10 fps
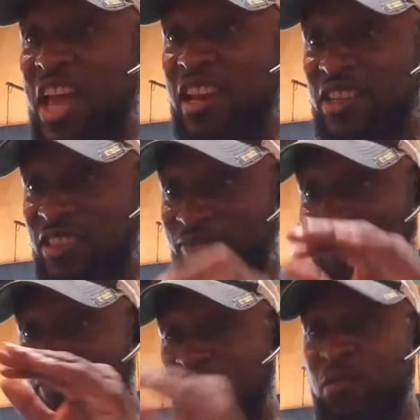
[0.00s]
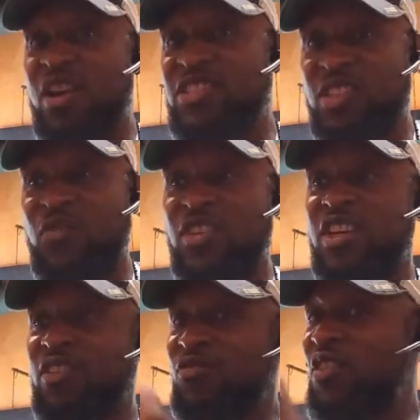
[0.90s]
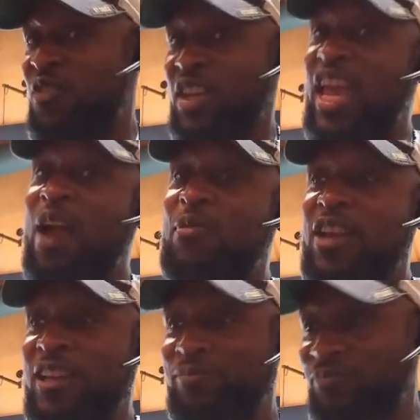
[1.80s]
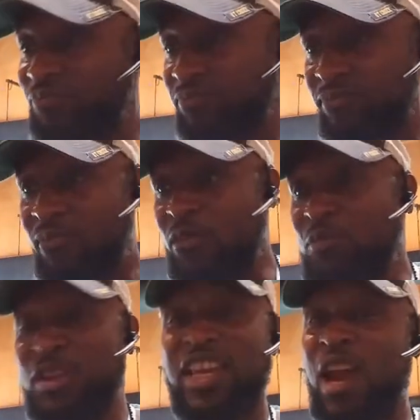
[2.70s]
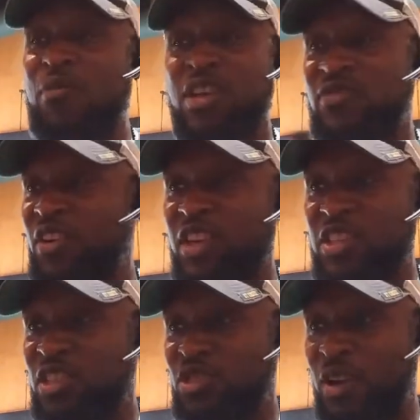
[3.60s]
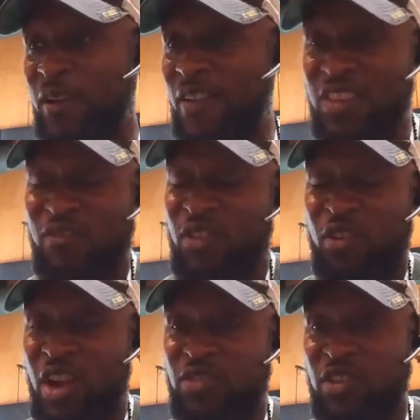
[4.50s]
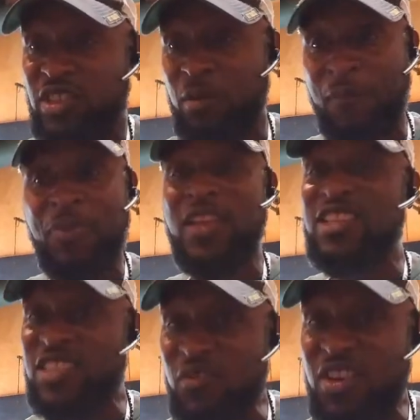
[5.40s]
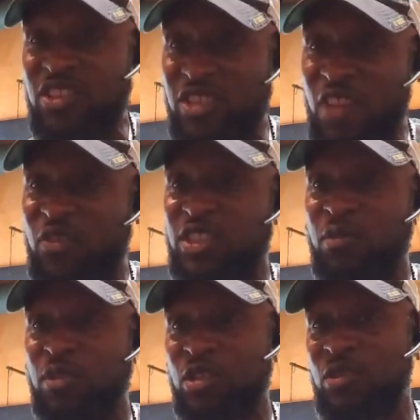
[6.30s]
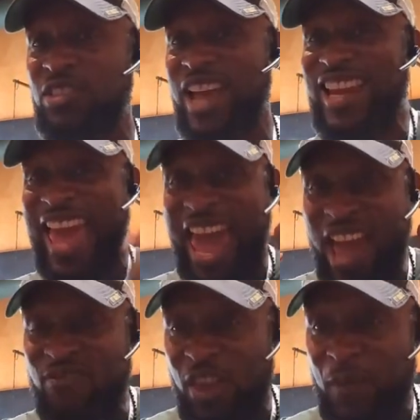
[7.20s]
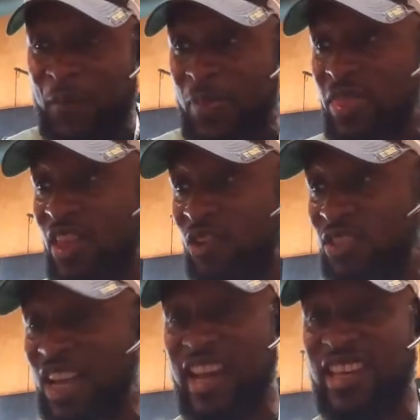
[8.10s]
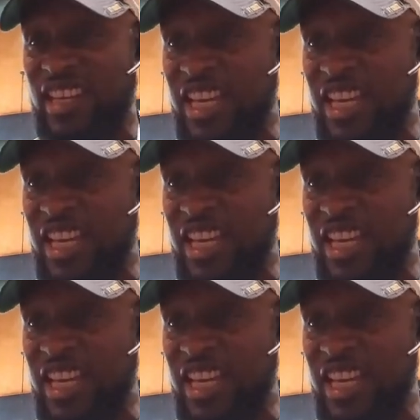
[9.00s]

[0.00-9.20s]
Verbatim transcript: tannin coming out of Zinfandel than from the Cabernet. The Cabernet is very easy to drink, I think very nice for summer. The Zinfandel is nice for summer too. It's not heavy. You know, it's kind of